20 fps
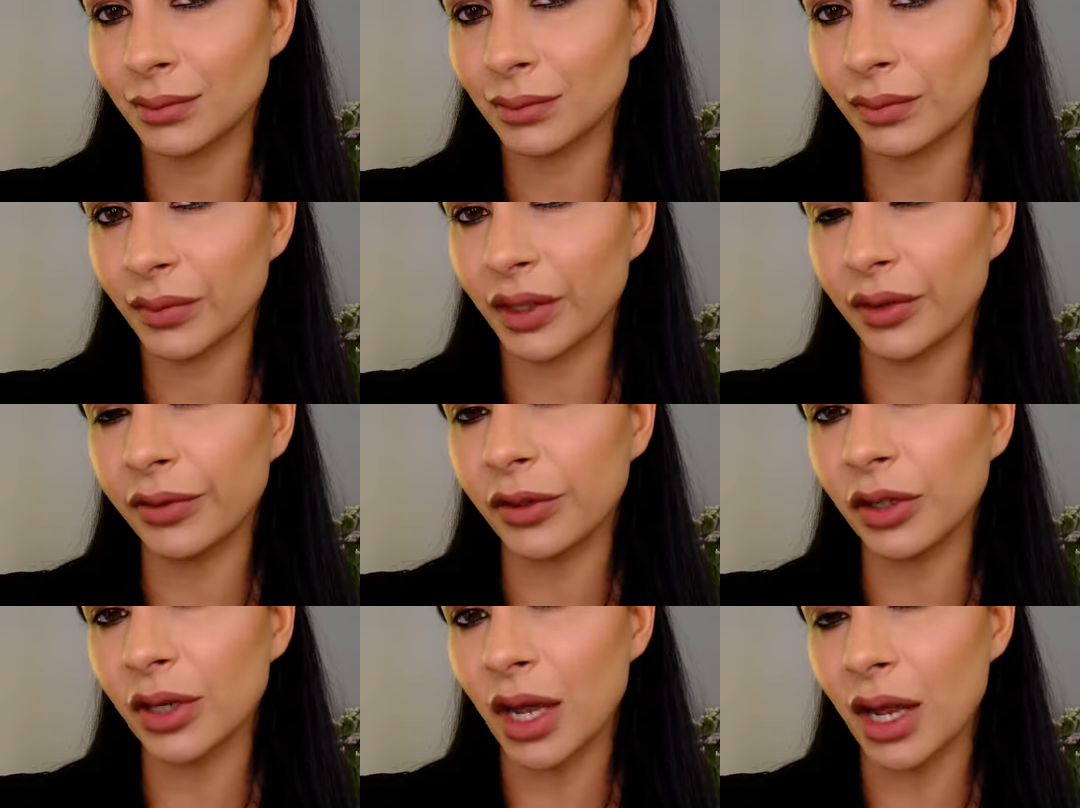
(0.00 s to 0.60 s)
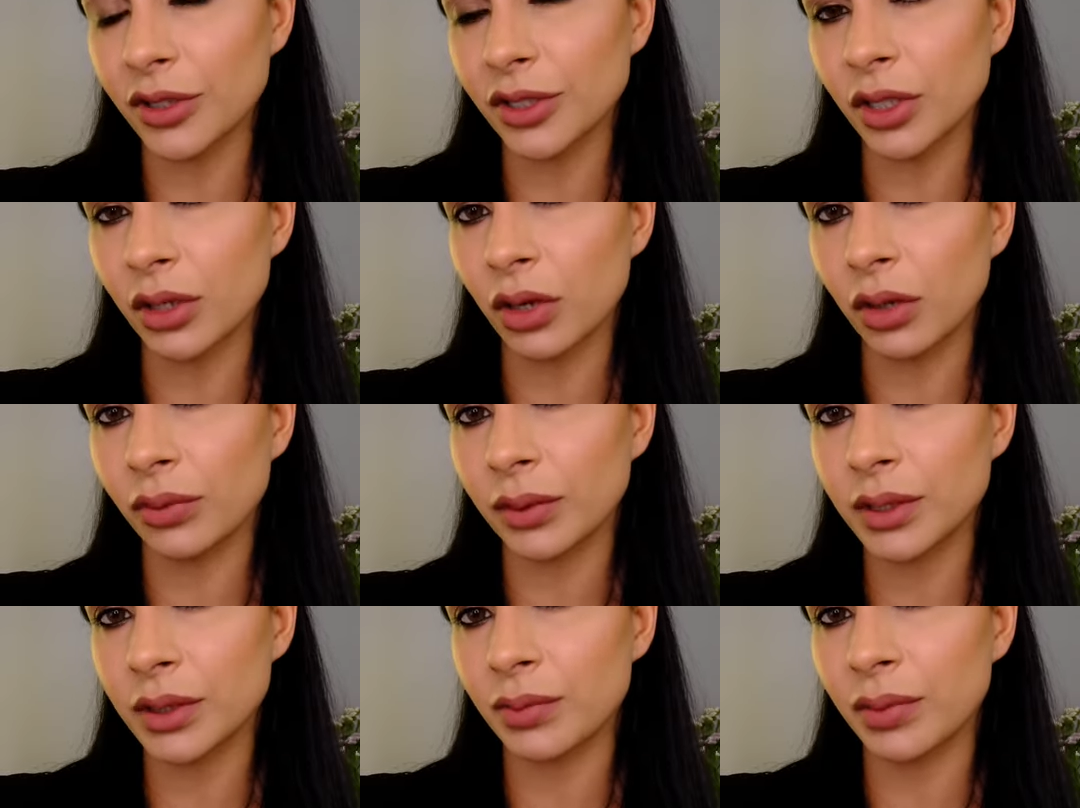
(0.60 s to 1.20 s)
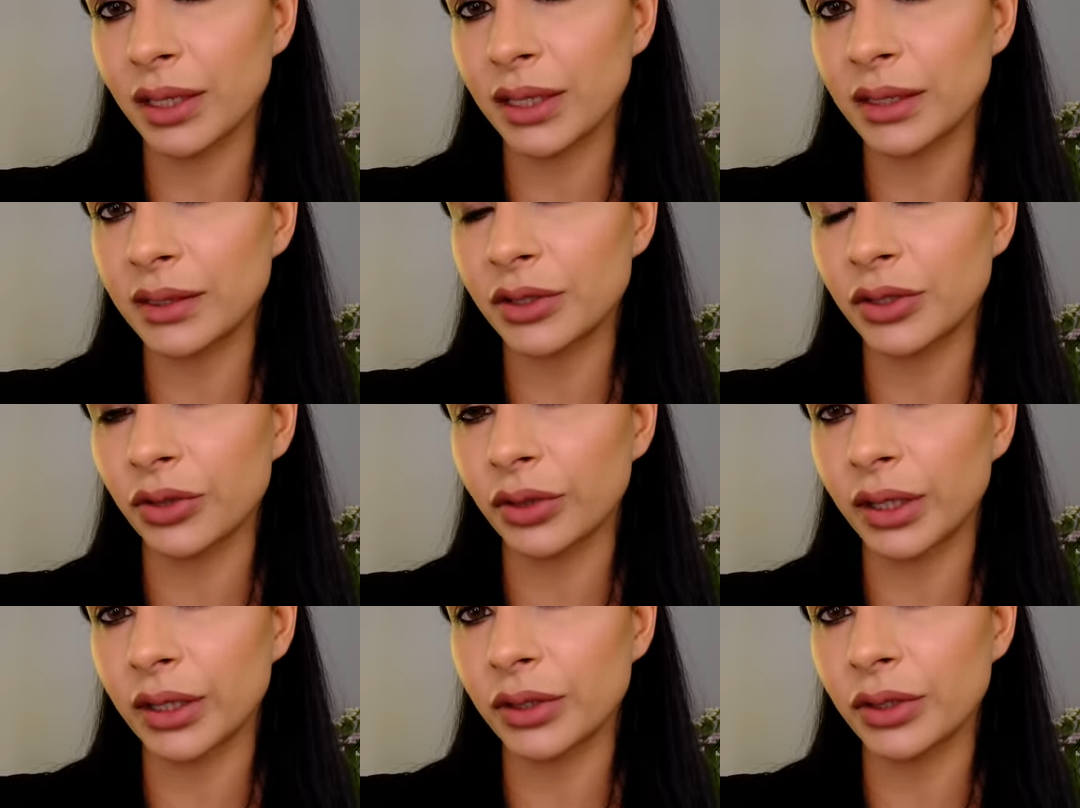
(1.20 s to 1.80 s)
If your kajal always bleeds,
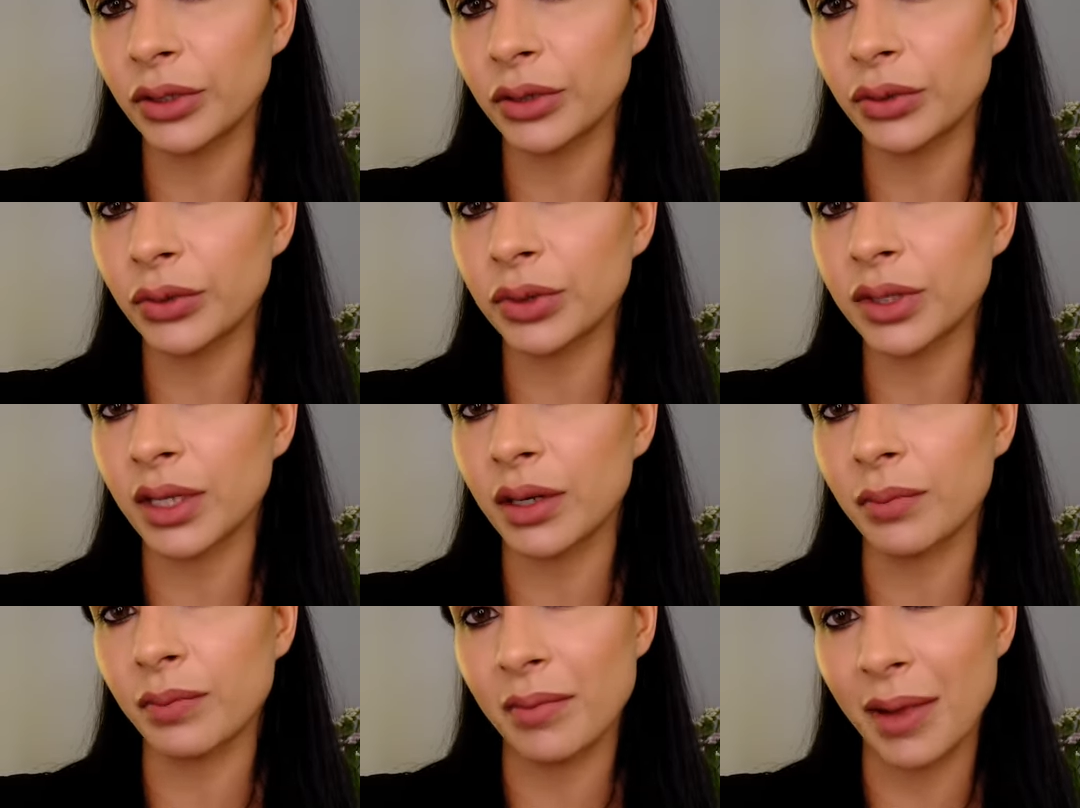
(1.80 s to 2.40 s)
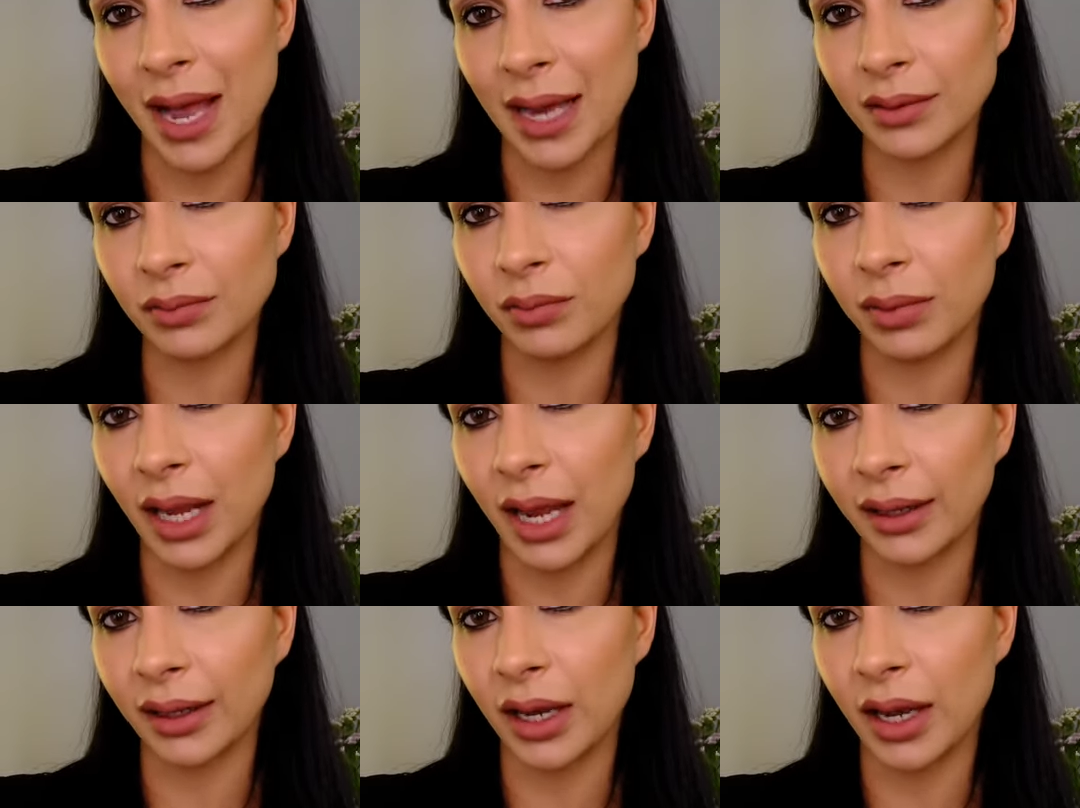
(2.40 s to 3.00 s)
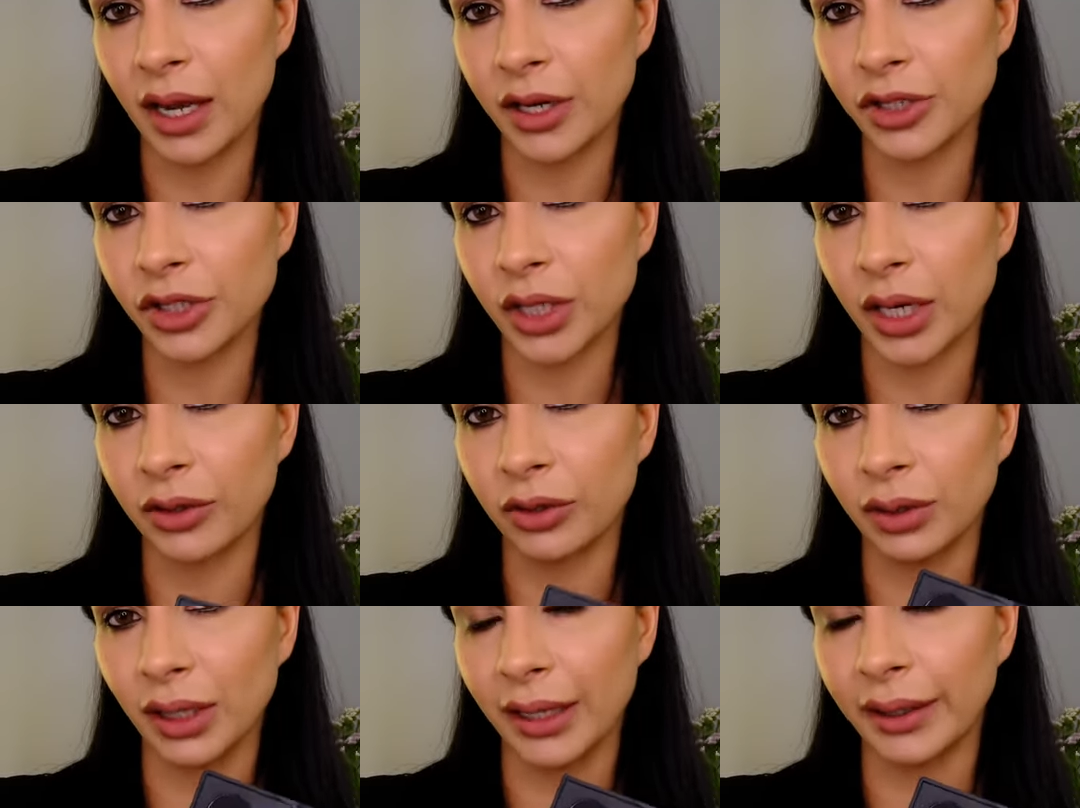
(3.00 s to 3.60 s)
you can use a matte black
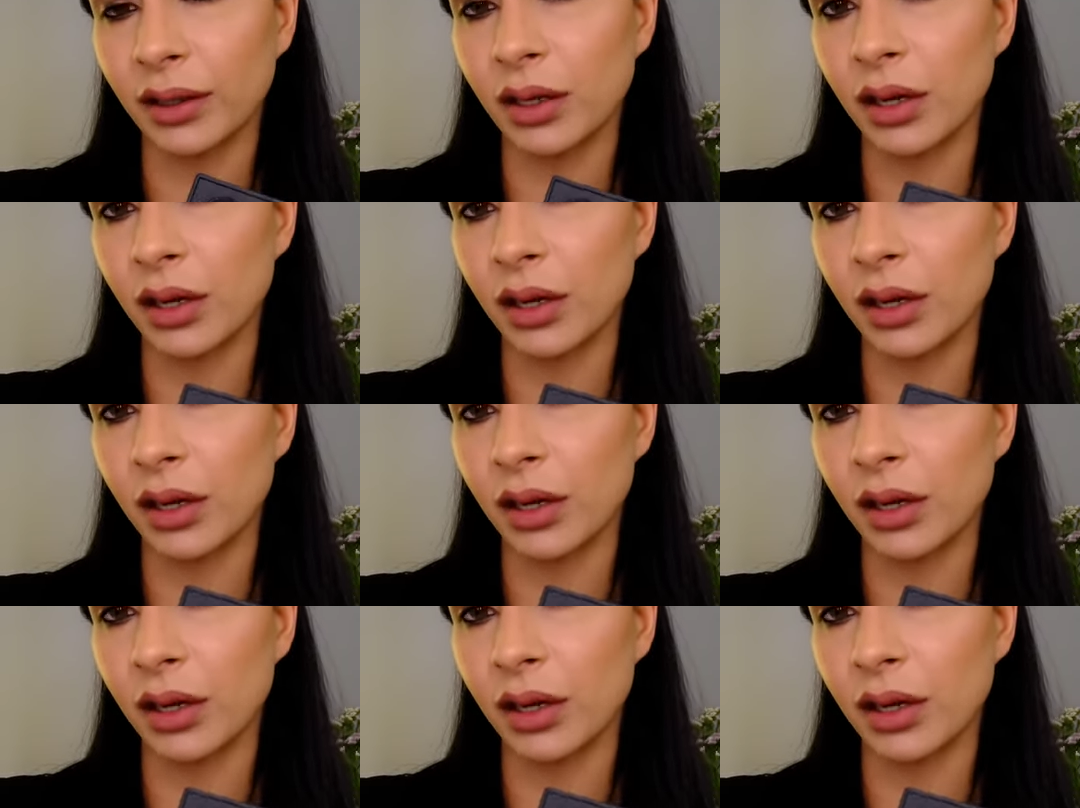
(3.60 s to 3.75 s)
eyeshadow like